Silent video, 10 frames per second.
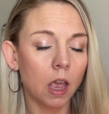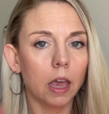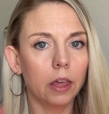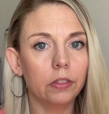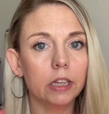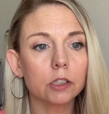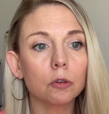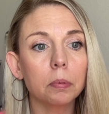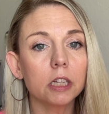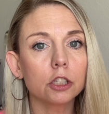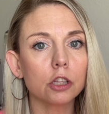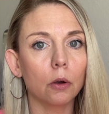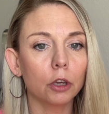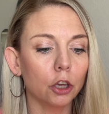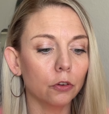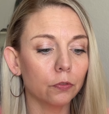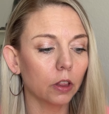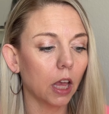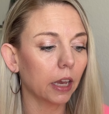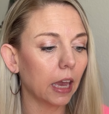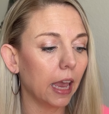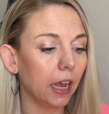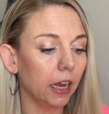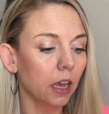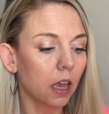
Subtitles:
And these would be so cute for like a,